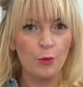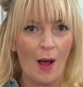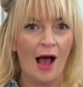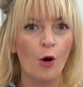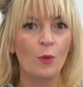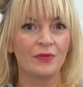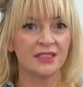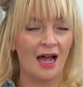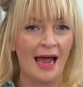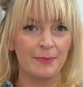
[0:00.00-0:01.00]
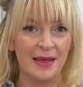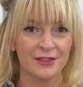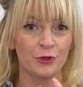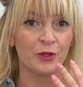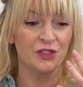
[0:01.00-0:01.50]
well with the Thai
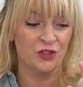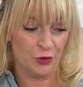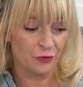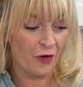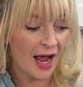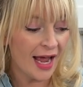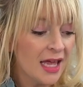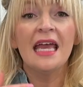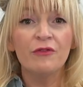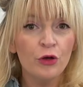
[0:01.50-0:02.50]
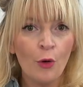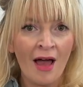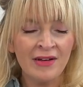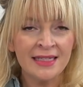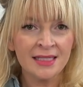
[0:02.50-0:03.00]
basil stir fry. If you don't
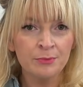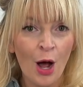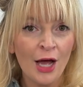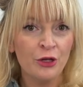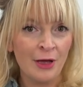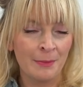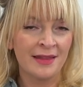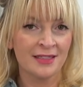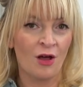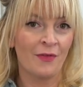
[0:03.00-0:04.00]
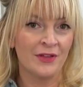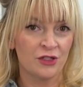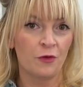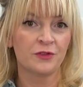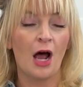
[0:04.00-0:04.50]
have an Instant Pot, you can make this on the
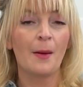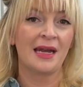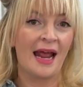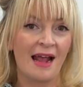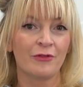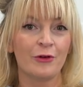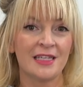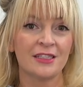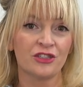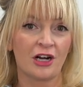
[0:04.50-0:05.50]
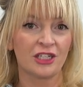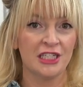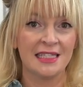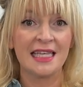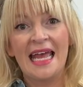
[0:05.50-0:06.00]
stovetop, and I have those
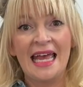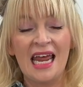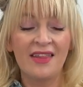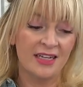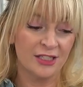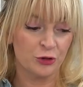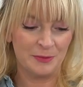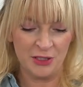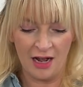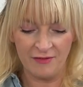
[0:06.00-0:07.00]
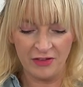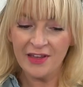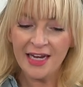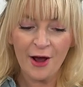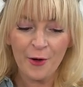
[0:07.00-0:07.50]
instructions in the description of the
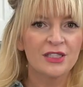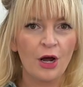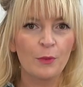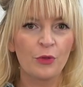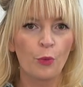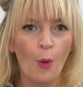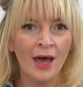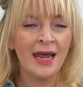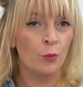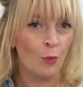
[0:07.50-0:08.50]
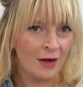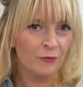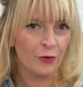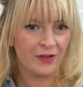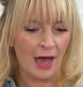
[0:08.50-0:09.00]
video. Start with 1
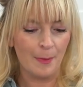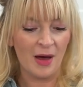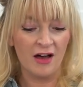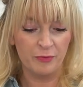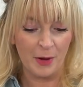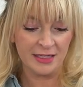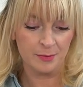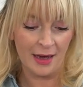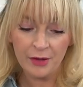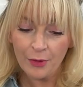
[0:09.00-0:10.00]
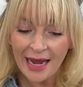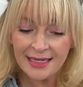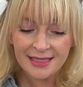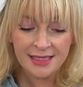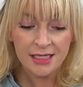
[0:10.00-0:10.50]
1/4 cup of basmati
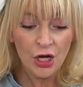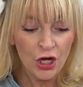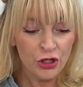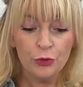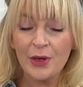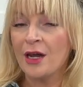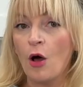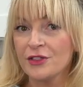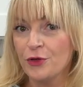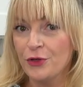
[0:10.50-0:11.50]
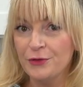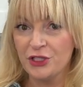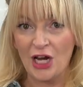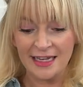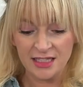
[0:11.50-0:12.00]
rice. You can also use
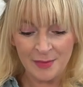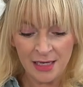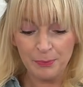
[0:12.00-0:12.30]
jasmine,